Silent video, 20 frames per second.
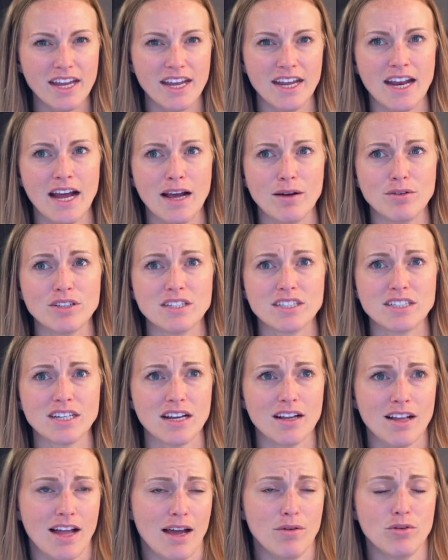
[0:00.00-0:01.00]
and I
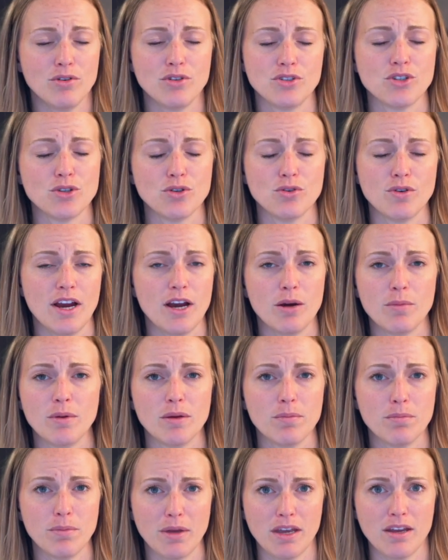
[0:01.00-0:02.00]
would do
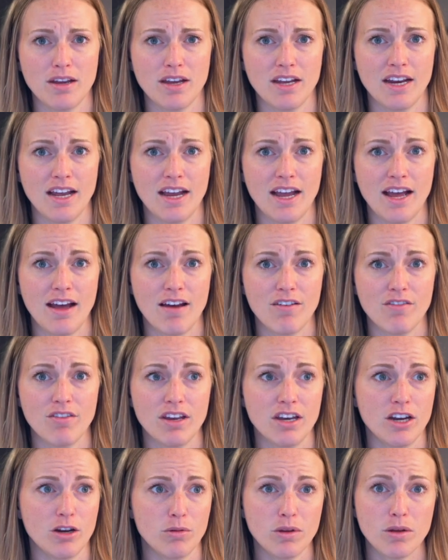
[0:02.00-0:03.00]
Airbnb, and I have
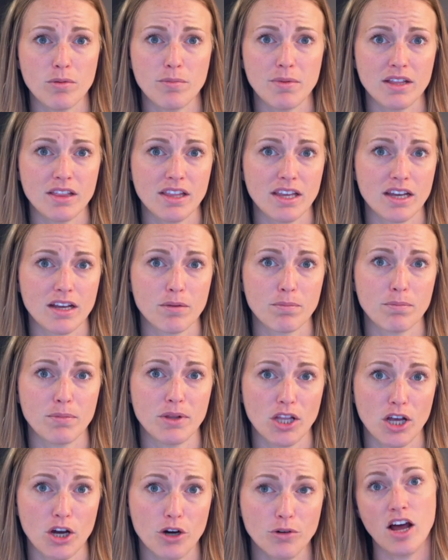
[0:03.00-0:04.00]
an Airbnb link
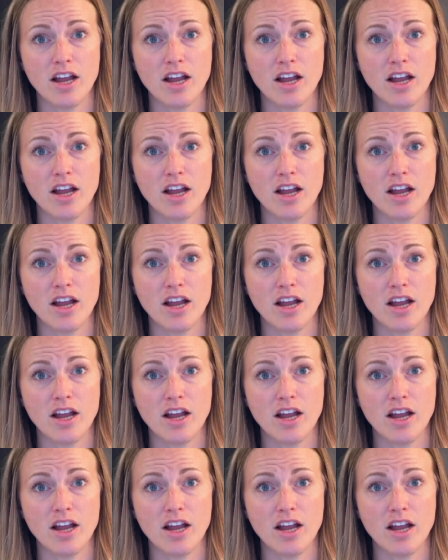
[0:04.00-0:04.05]
below.